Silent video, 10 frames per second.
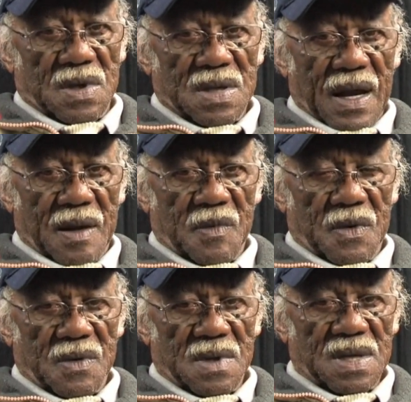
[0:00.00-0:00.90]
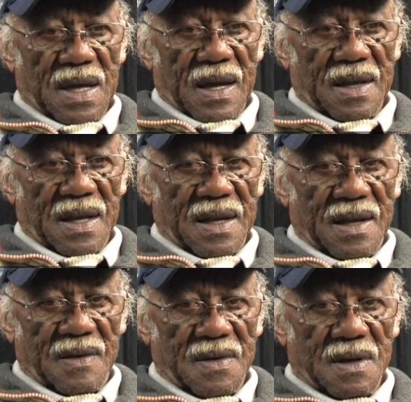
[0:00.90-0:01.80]
exciting part, to see how they
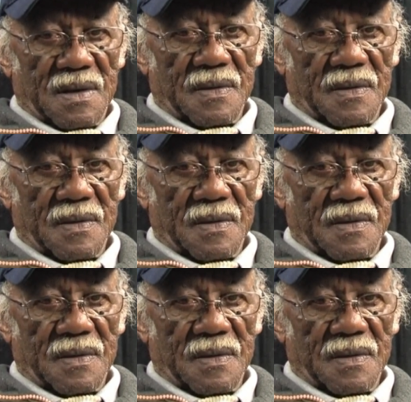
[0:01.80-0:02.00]
lived and